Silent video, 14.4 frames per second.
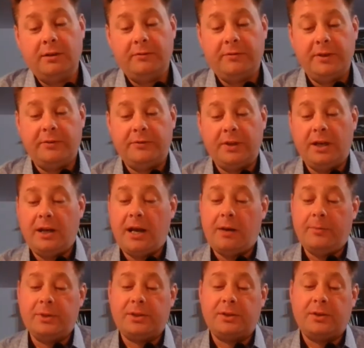and 15
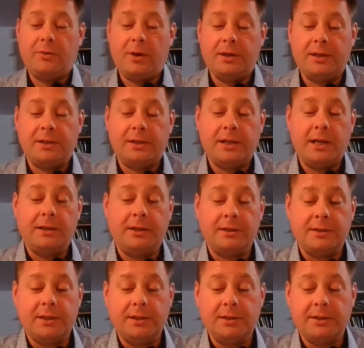help us to understand that
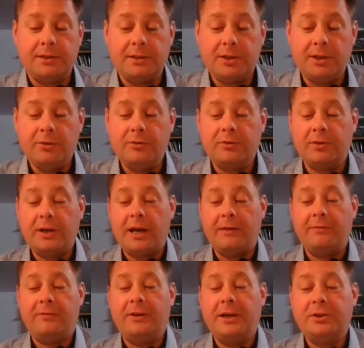since the children
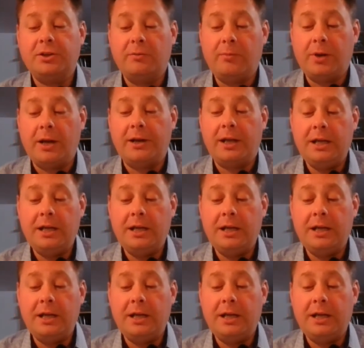have flesh and blood,